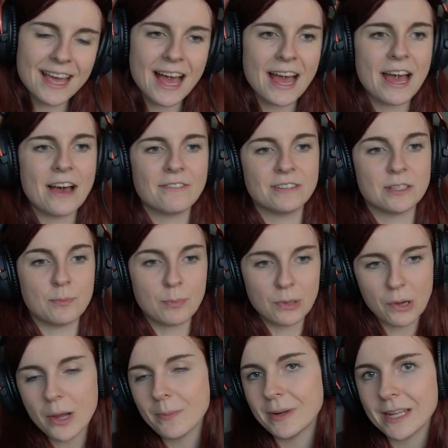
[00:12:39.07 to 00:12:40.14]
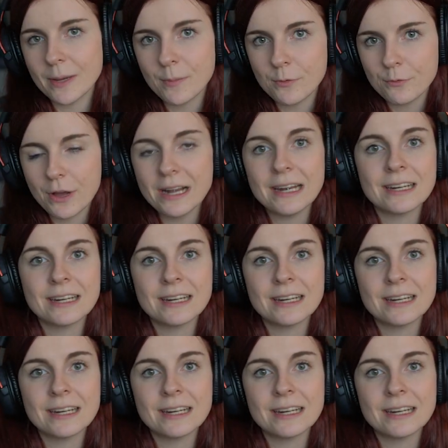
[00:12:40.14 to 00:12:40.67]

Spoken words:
I have a deployment YAML file